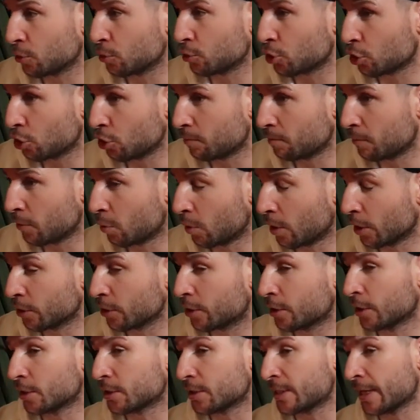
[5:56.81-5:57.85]
who's the number
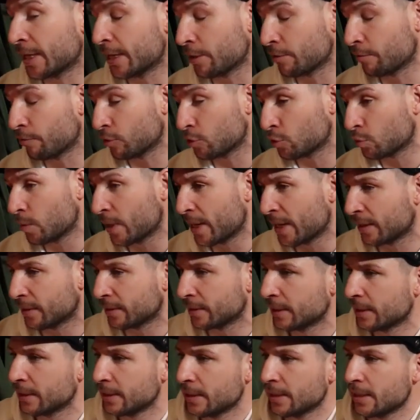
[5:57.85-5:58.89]
one contender as well.
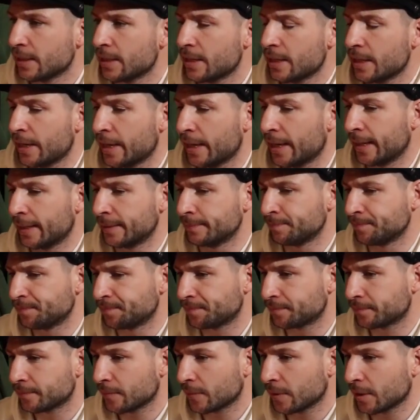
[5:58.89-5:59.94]

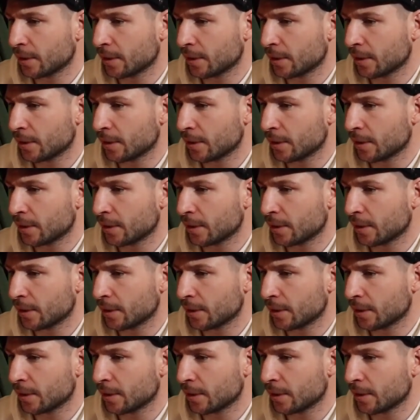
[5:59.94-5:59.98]
Um,